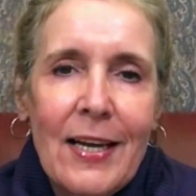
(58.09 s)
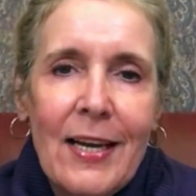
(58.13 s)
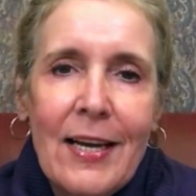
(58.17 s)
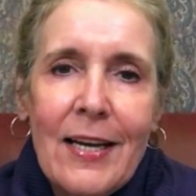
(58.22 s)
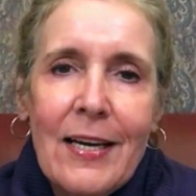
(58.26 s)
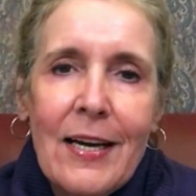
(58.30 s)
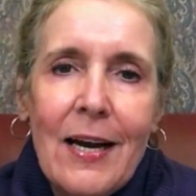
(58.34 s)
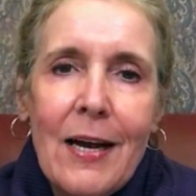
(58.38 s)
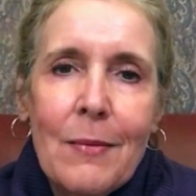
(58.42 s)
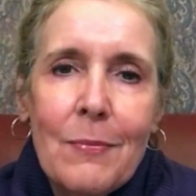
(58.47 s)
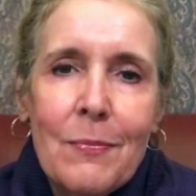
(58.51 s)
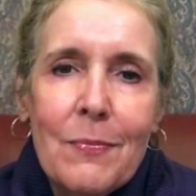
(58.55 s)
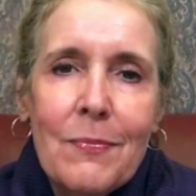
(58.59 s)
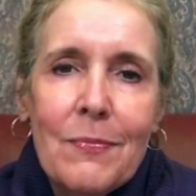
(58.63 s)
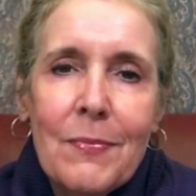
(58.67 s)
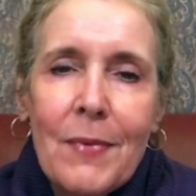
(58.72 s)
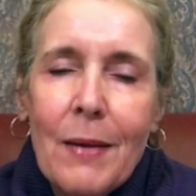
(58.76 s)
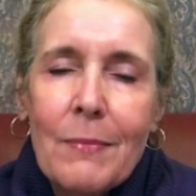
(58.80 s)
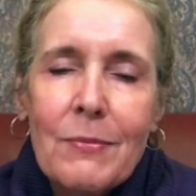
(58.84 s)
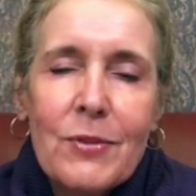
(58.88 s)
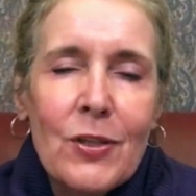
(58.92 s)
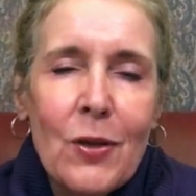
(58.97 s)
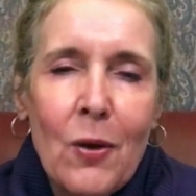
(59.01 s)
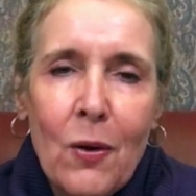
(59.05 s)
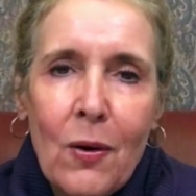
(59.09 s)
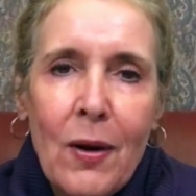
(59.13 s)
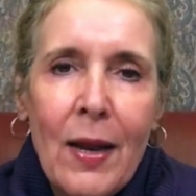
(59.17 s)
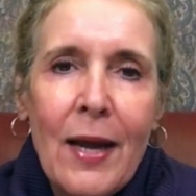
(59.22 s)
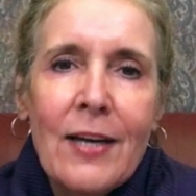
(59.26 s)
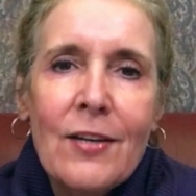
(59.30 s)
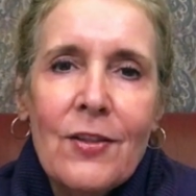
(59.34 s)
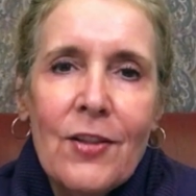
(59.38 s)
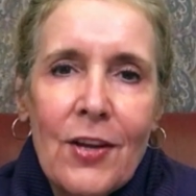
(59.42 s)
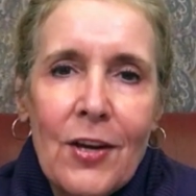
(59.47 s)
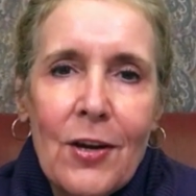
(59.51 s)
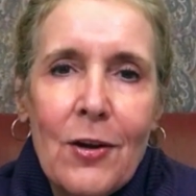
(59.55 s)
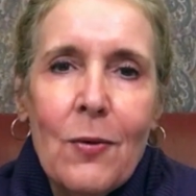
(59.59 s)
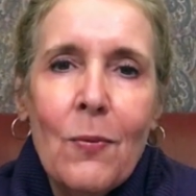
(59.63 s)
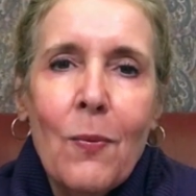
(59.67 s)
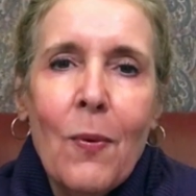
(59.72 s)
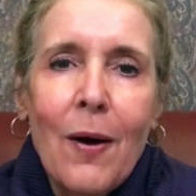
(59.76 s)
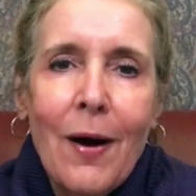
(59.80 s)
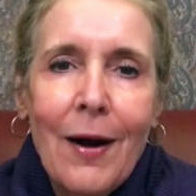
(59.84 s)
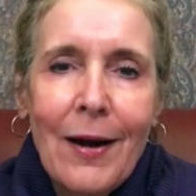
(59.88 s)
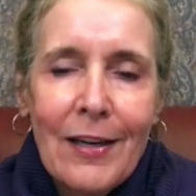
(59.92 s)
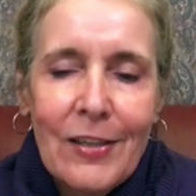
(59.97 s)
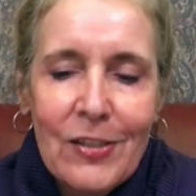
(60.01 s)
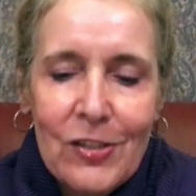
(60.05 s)
and I'm I'm so glad that you
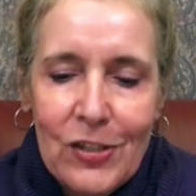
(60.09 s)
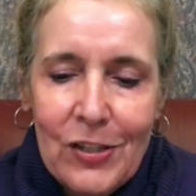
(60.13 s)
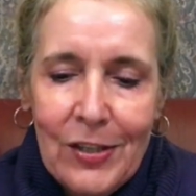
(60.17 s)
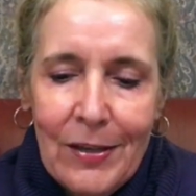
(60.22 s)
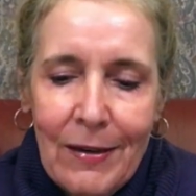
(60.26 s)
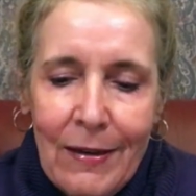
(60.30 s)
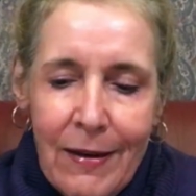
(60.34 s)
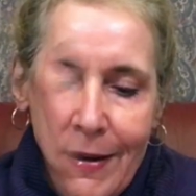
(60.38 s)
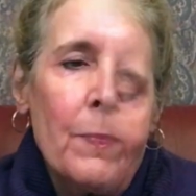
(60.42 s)
watch.